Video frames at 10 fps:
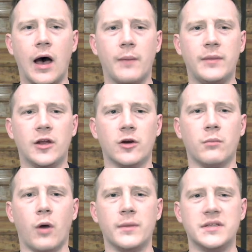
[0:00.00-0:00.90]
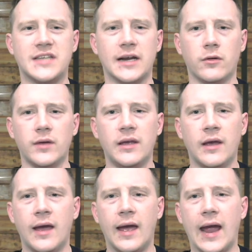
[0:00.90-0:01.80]
here momentarily
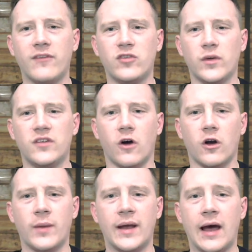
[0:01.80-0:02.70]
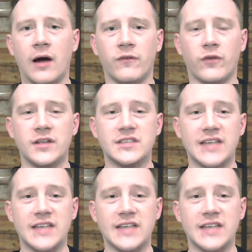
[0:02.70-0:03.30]
after we talk about our friends